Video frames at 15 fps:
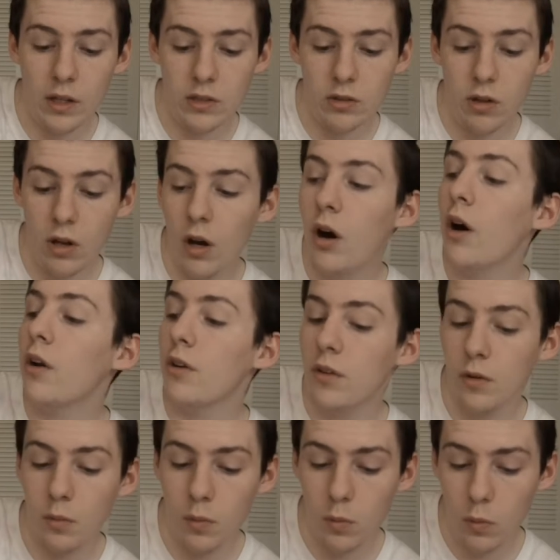It gets a lot
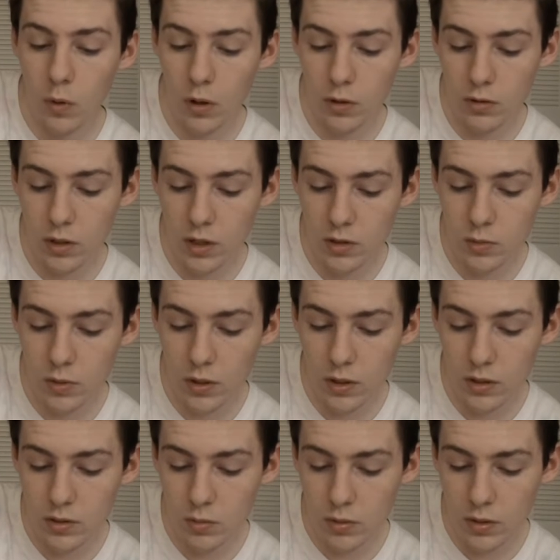hotter than what it does
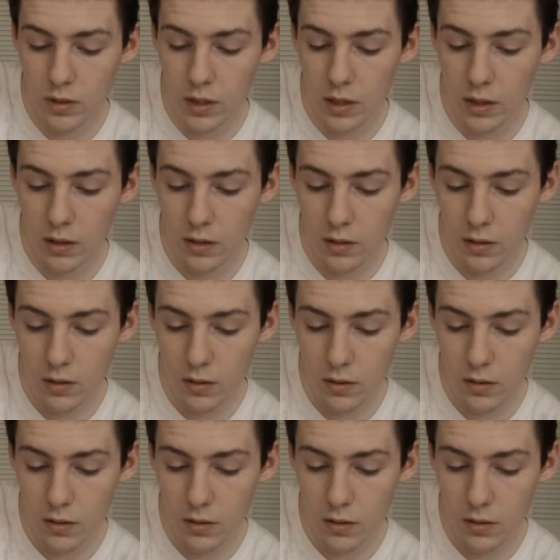when it's with that.